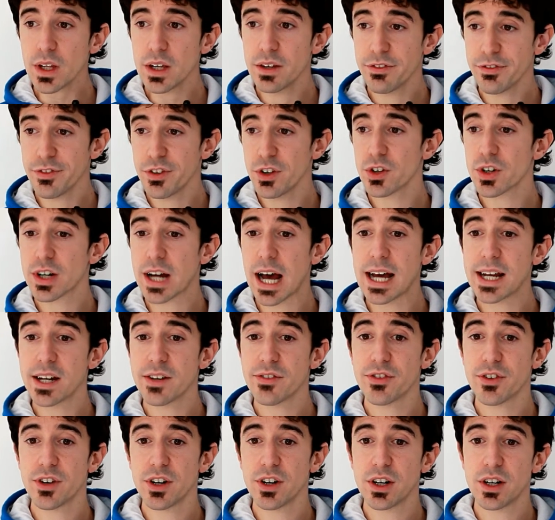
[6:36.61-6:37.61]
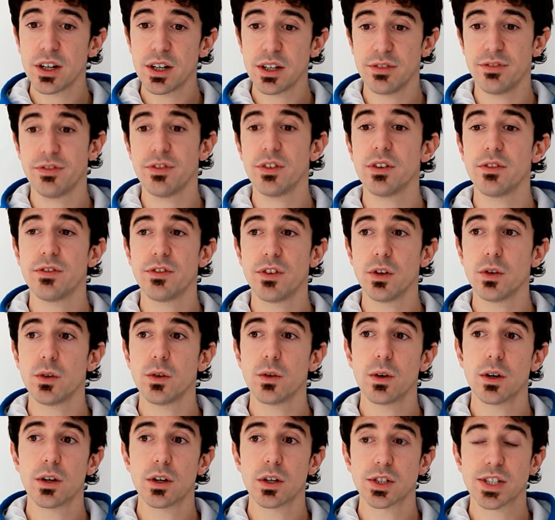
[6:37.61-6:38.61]
If you're kind of if
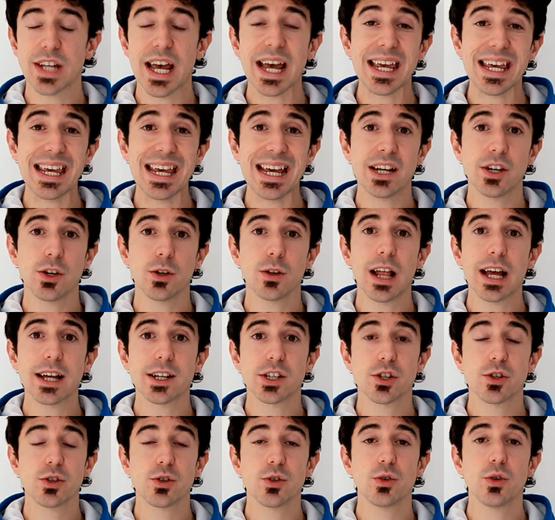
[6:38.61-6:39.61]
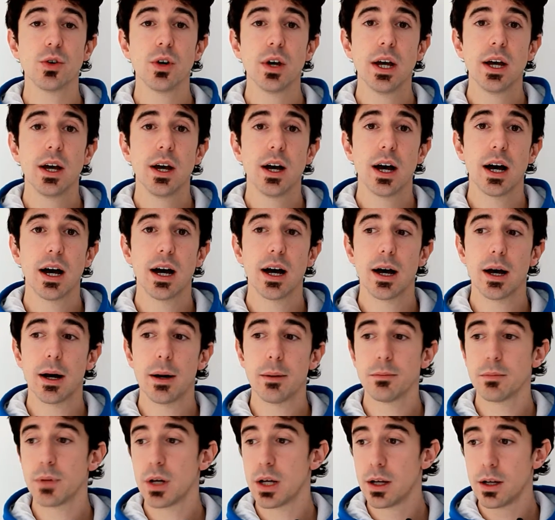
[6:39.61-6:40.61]
you are techie and you like to
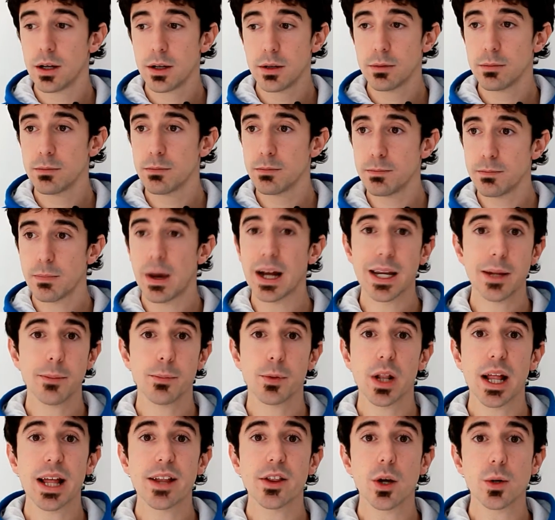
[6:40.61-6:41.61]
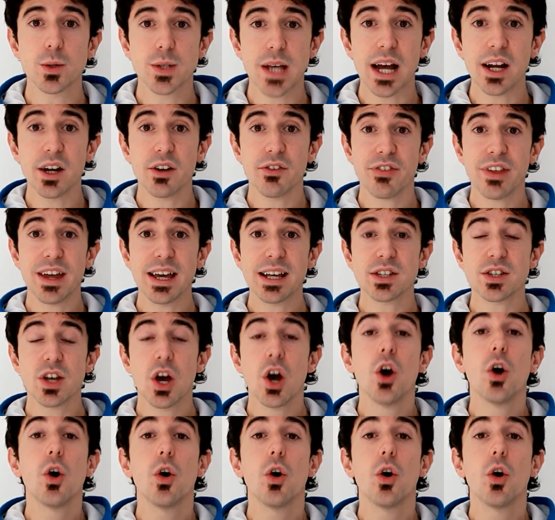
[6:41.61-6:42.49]
manipulate those kind of things,